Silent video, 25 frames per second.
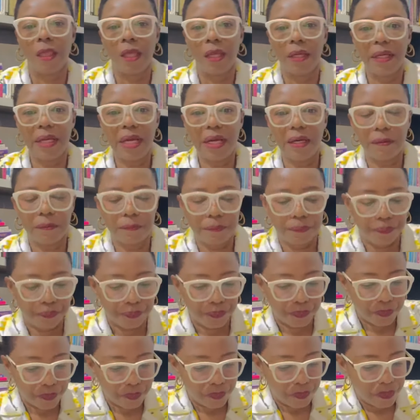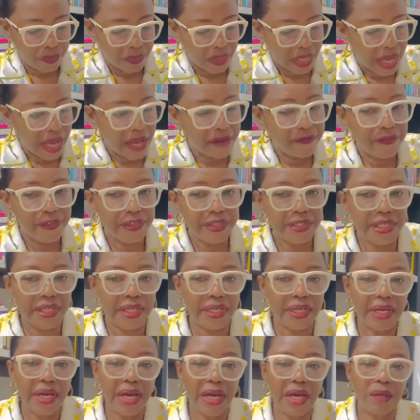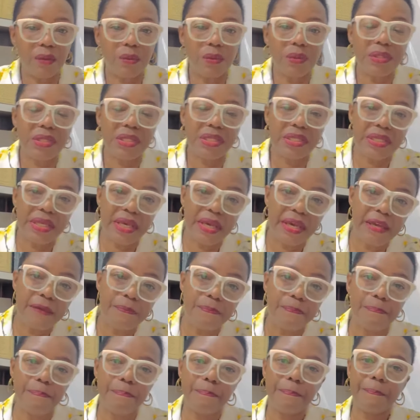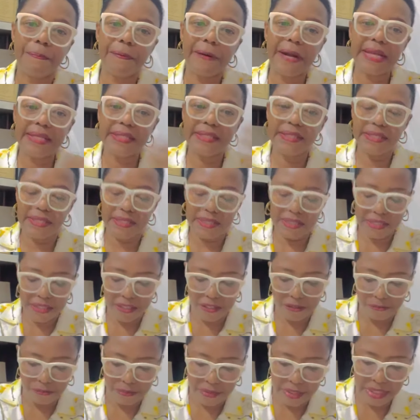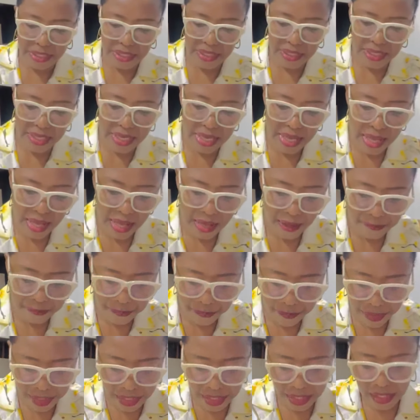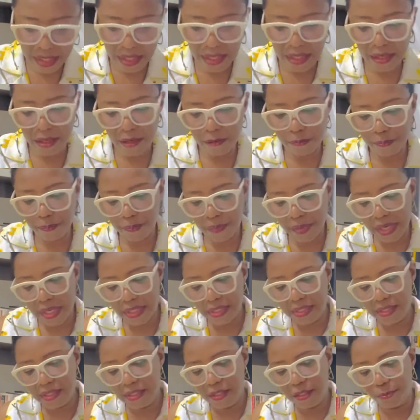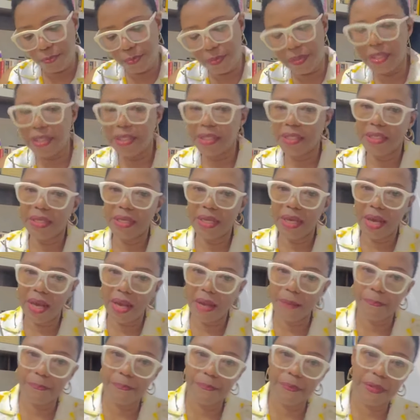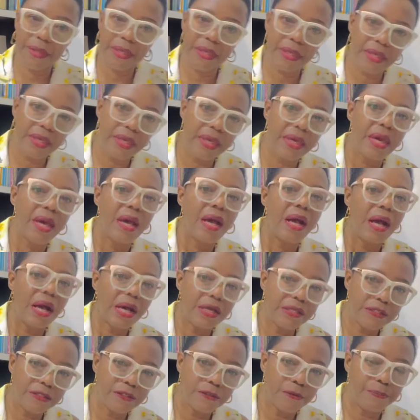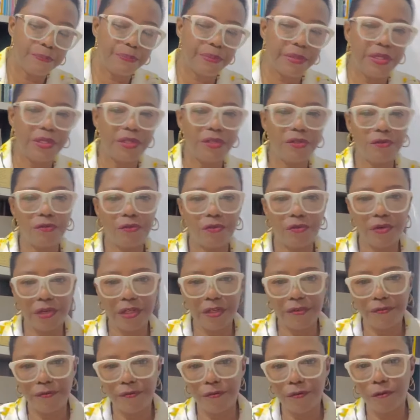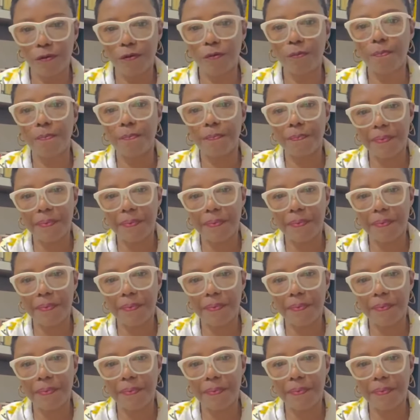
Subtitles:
Now, every day I will say, practice being happy, practice being happy as you're being grateful.